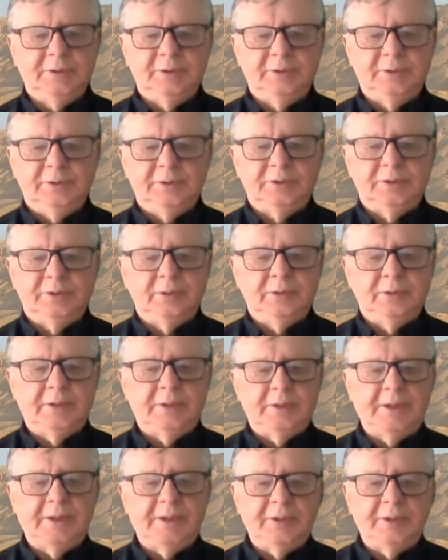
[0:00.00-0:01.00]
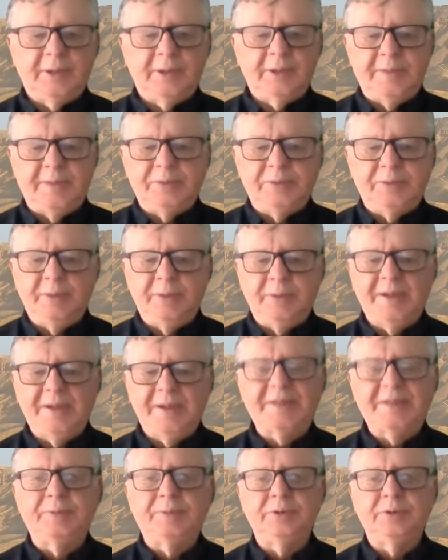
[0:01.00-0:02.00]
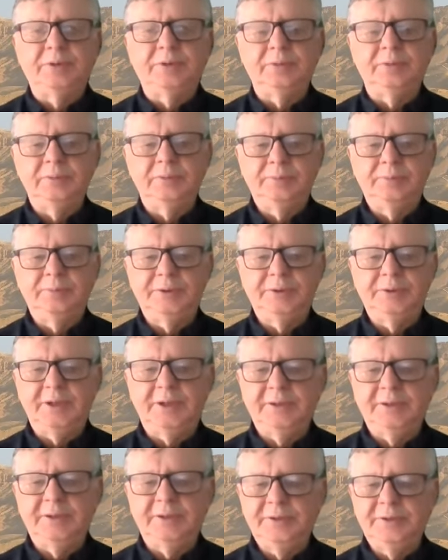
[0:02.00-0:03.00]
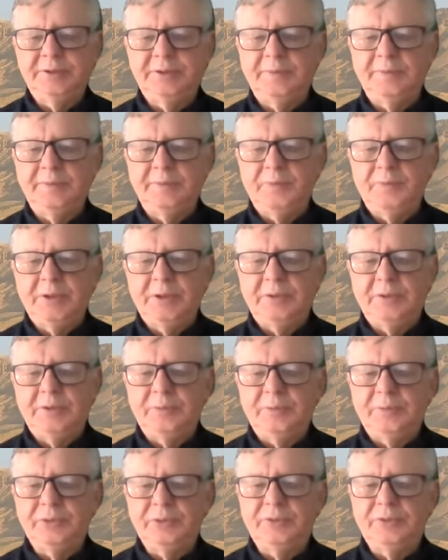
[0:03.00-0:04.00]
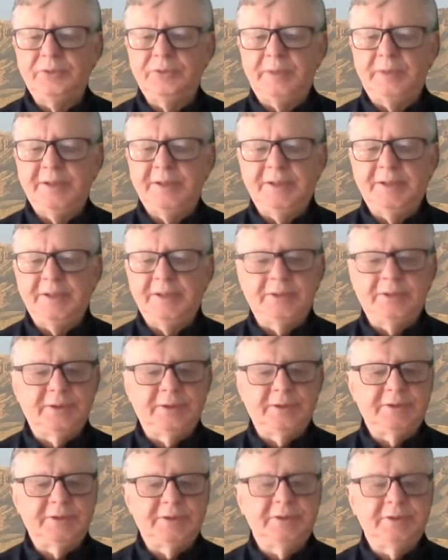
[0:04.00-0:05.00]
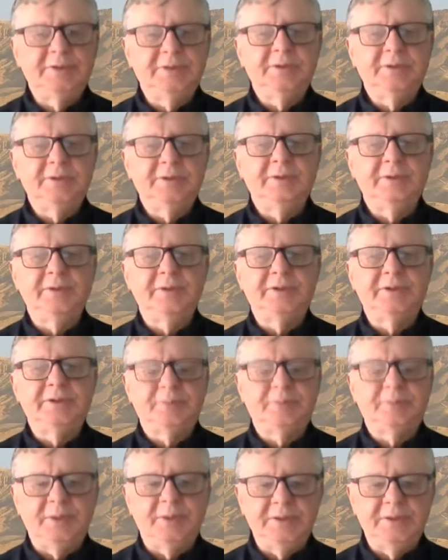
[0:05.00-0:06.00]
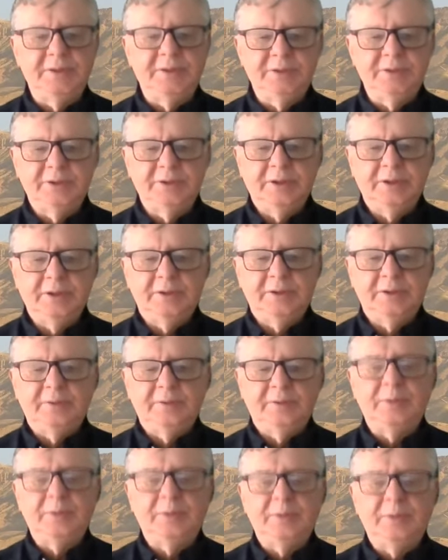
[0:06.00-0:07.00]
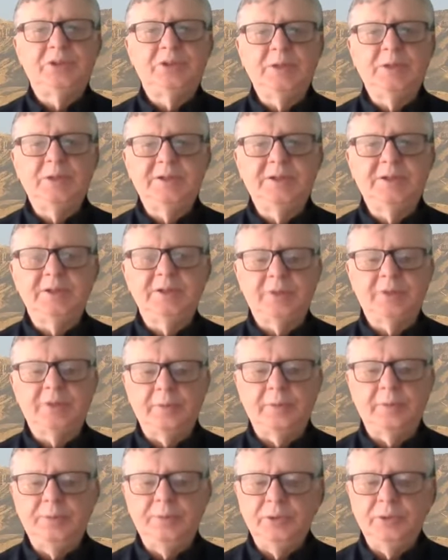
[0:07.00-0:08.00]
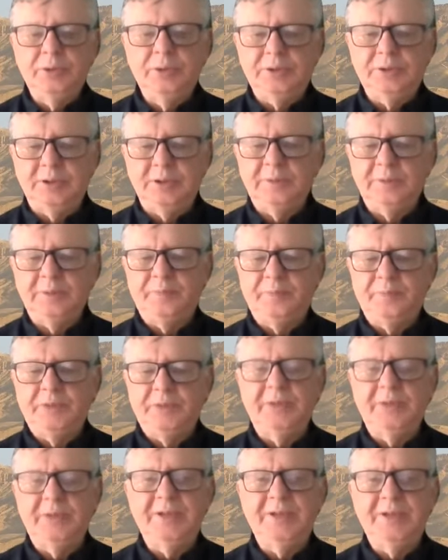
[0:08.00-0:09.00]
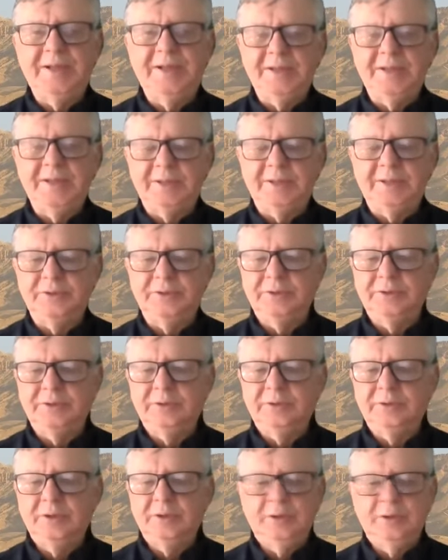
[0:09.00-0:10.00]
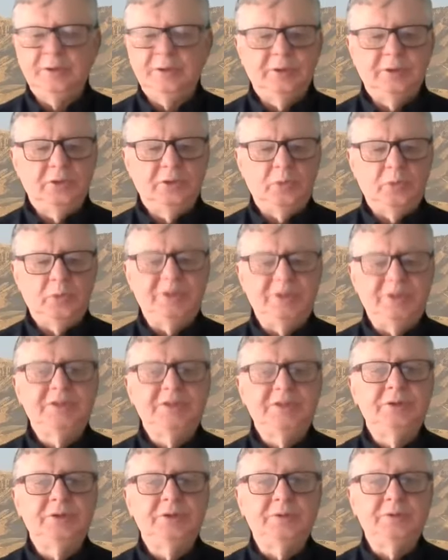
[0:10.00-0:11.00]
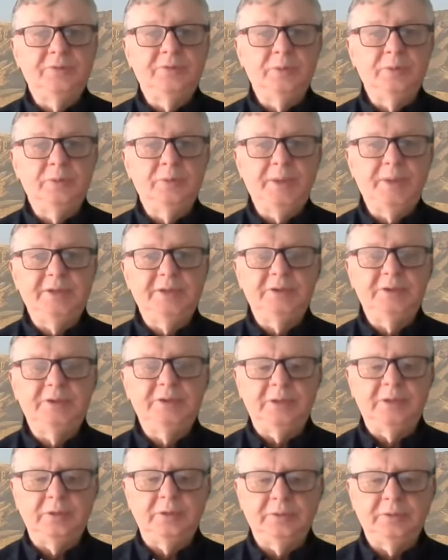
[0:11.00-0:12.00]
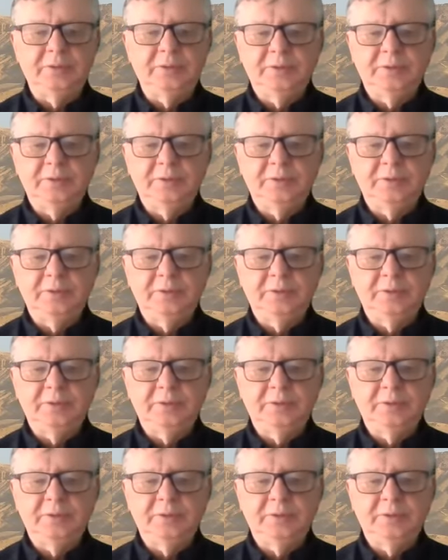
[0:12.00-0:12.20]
So I cannot claim to be an expert on Plotinus. Most of my interest in this springs from his treatise on beauty in the Enneads, which is just a few pages long.